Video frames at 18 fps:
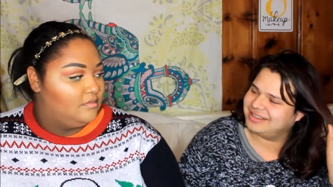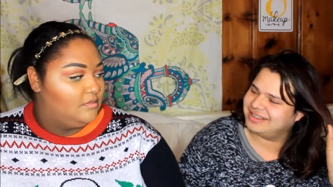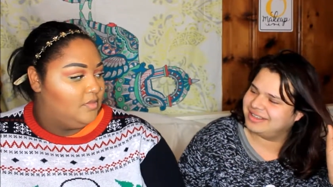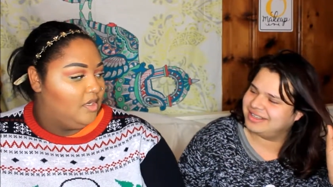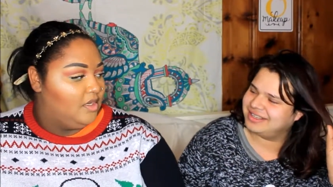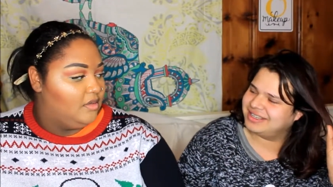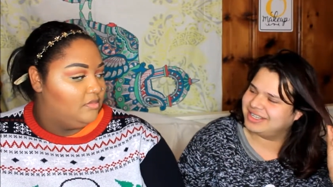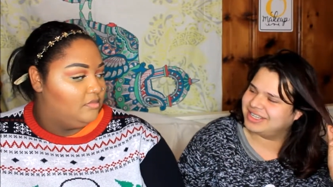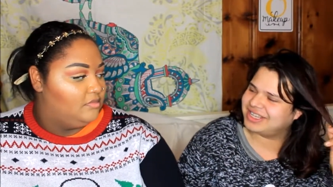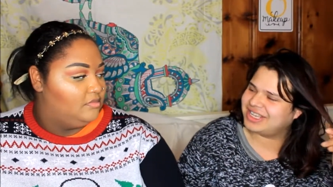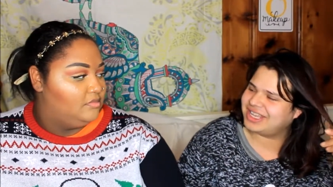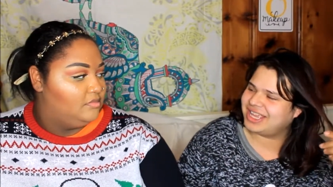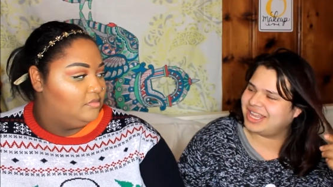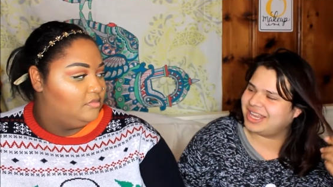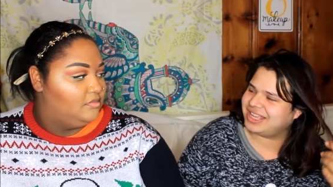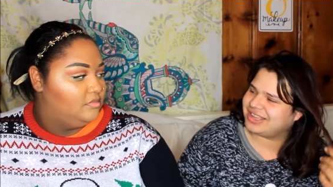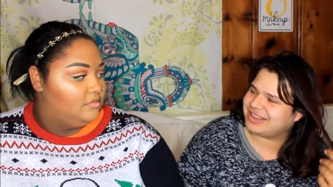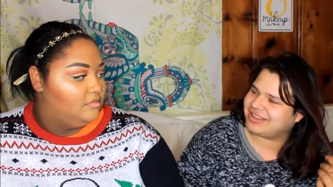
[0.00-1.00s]
Speaker 1: No.
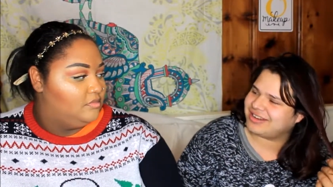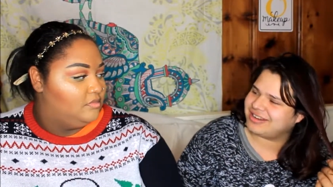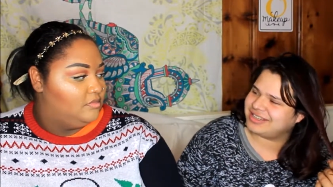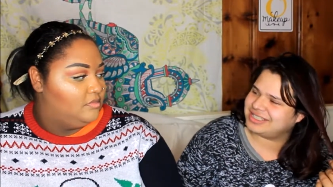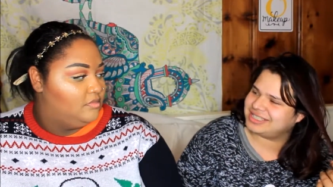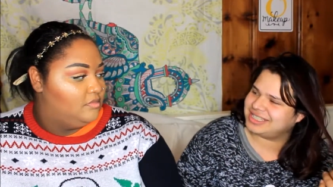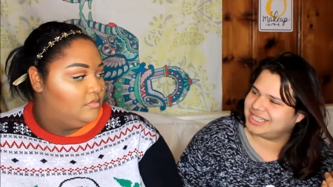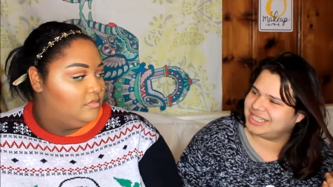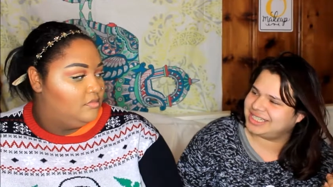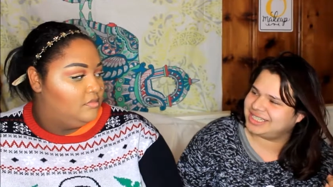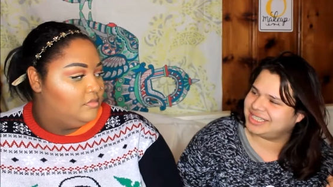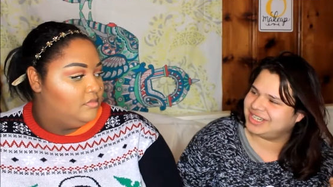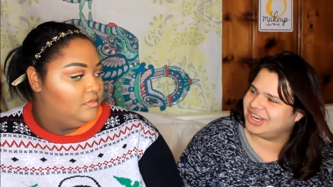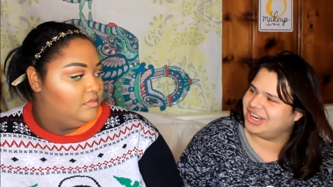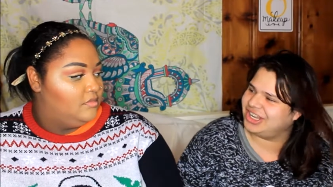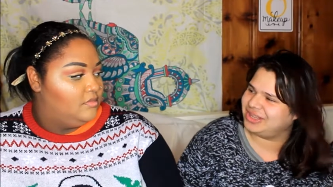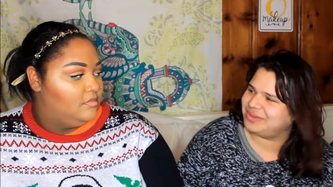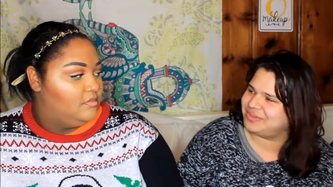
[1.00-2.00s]
Kelly Clarkson.
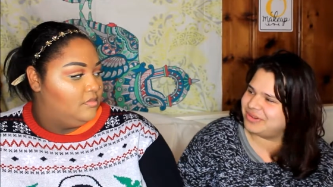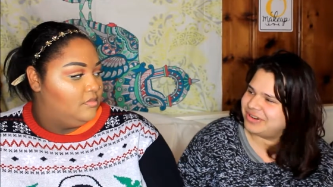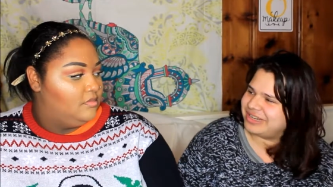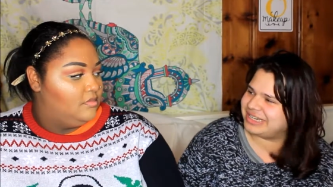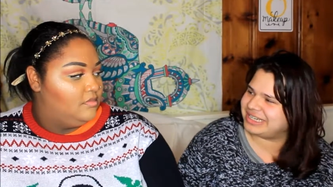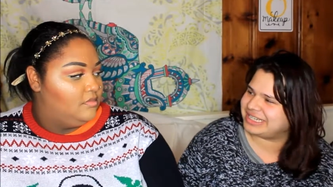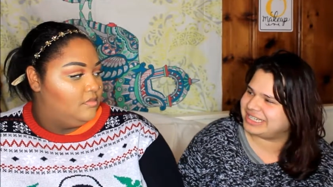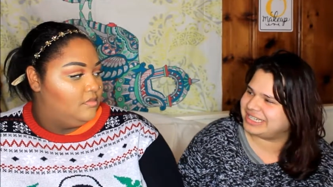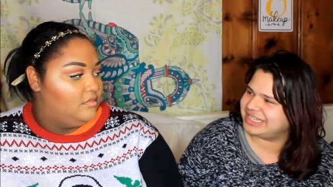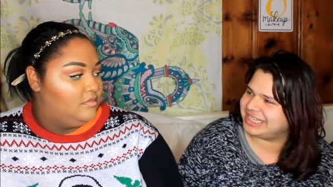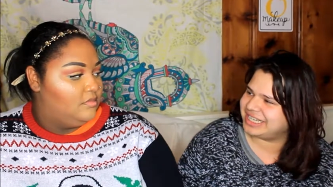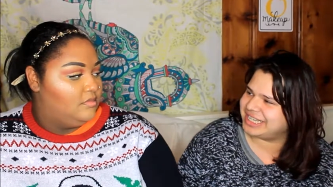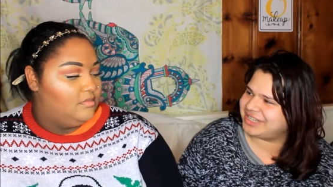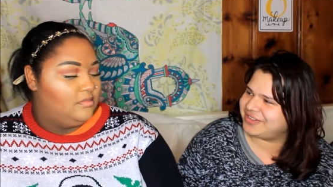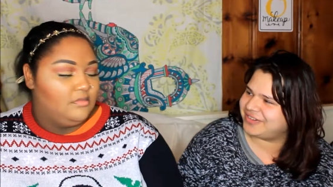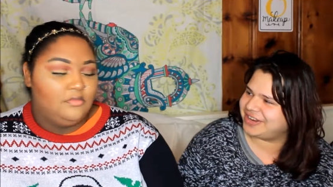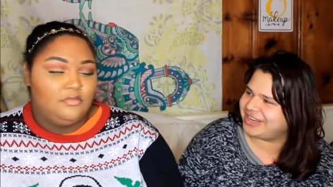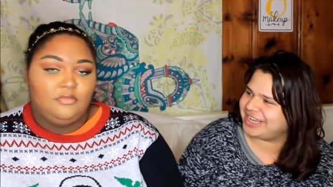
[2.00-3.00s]
All of them were in it
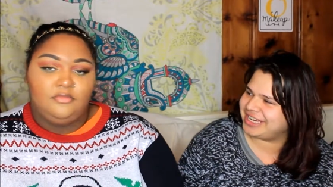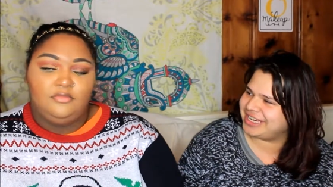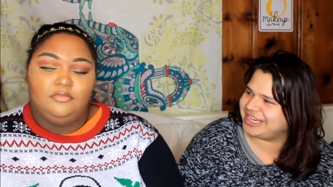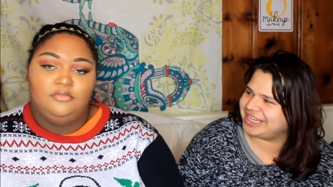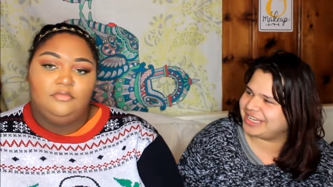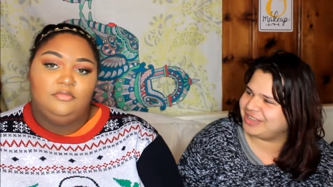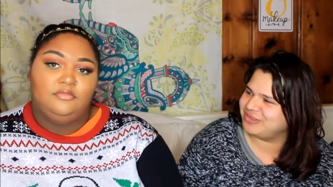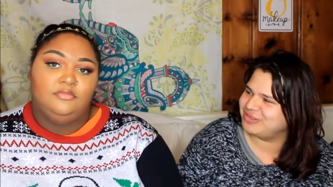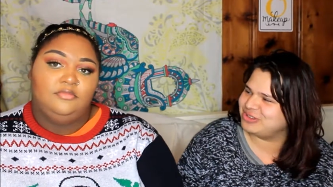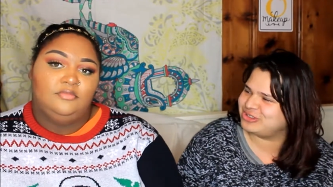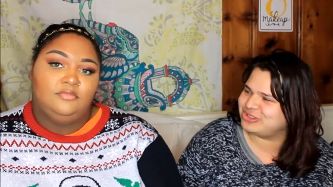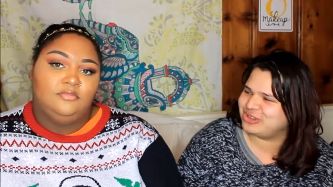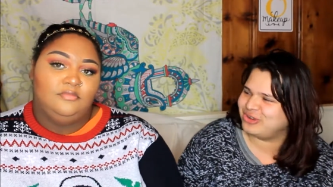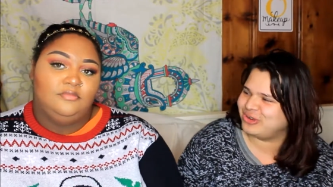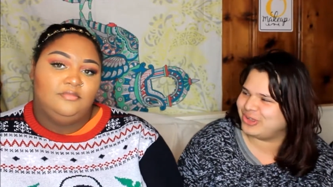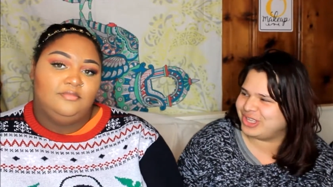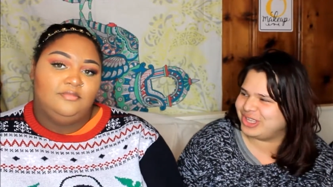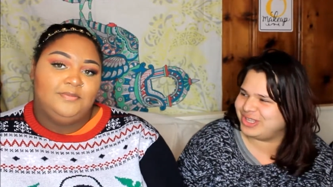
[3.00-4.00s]
at the very ending. It was
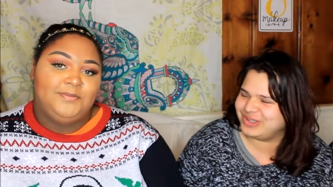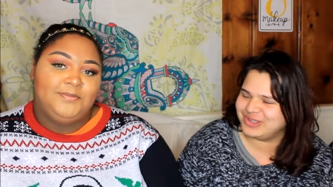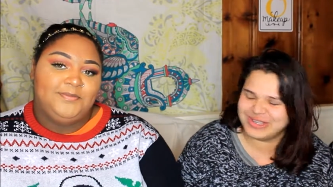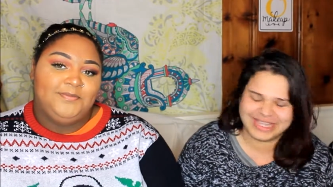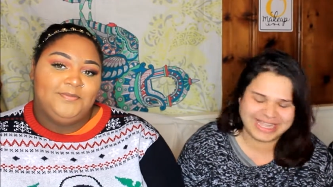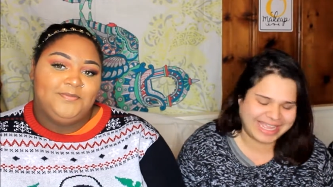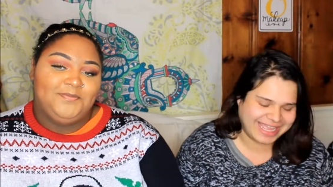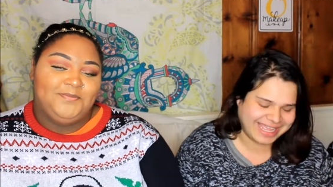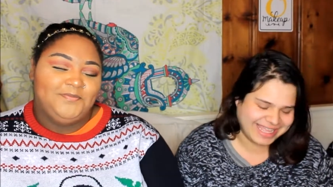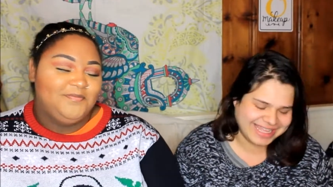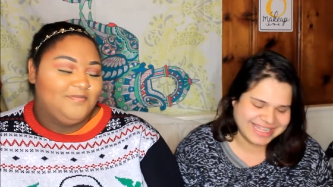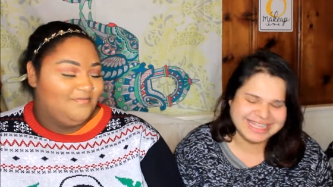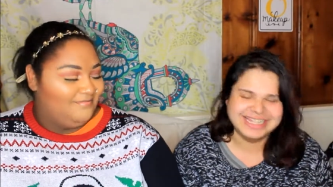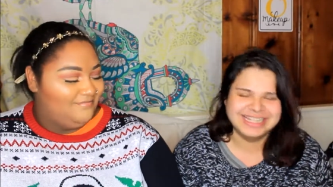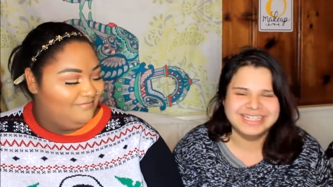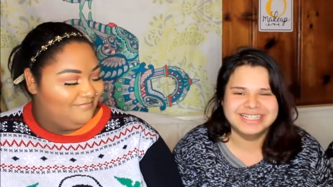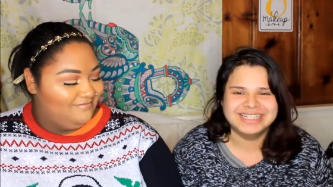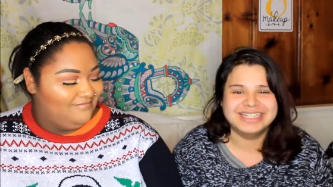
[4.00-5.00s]
so cute. Okay.
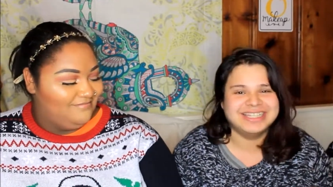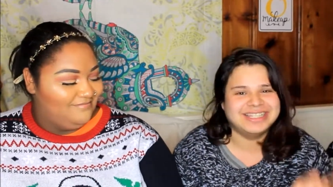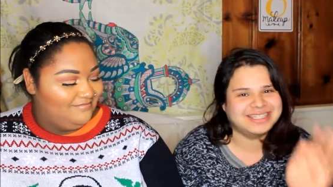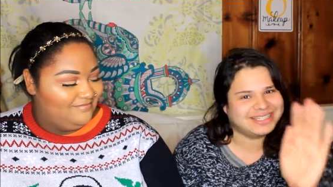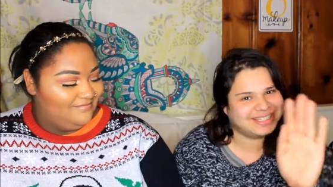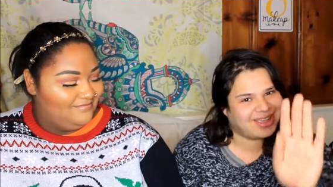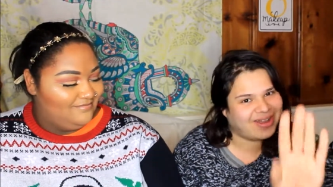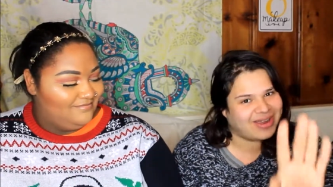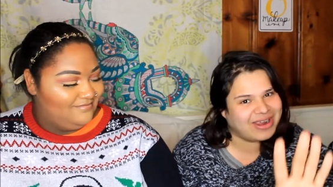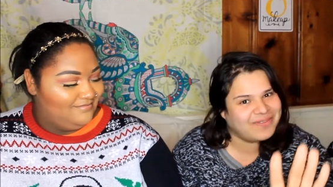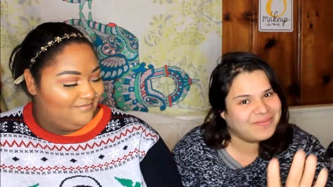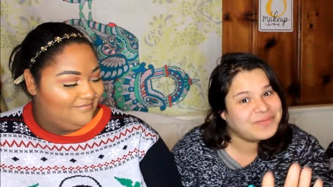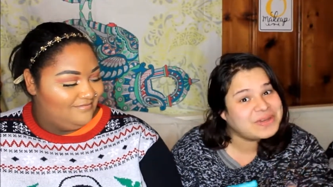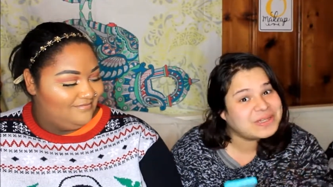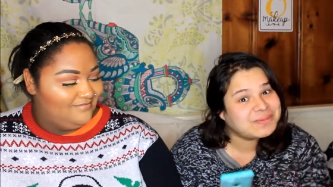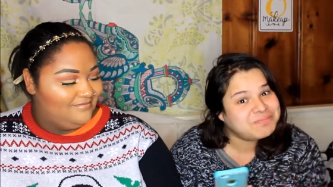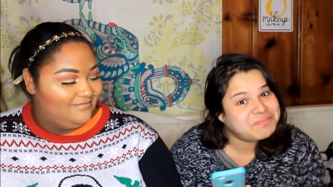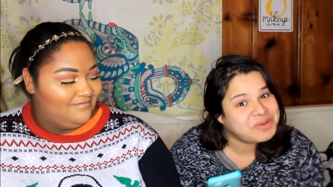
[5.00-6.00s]
Sorry
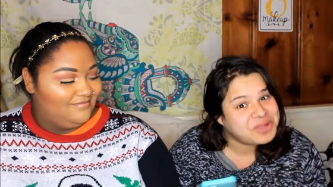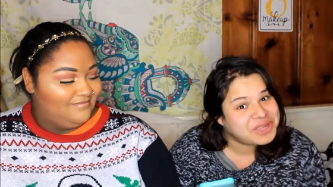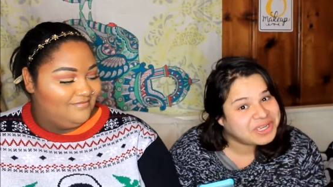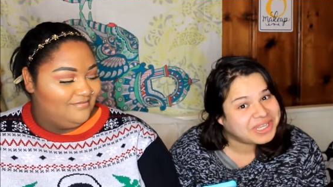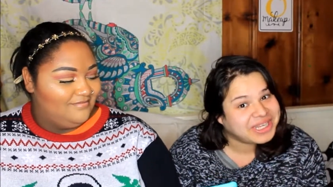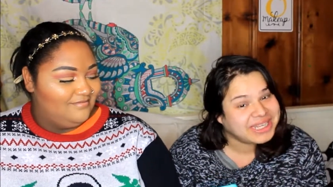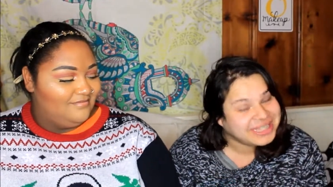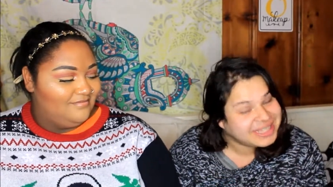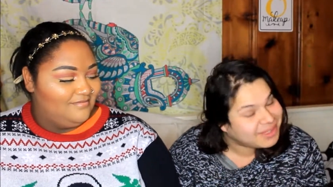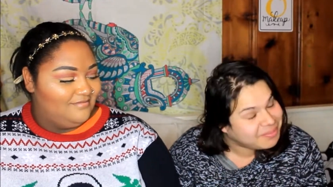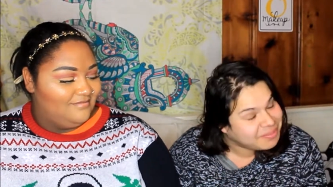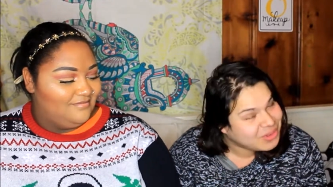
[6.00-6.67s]
for spoiling the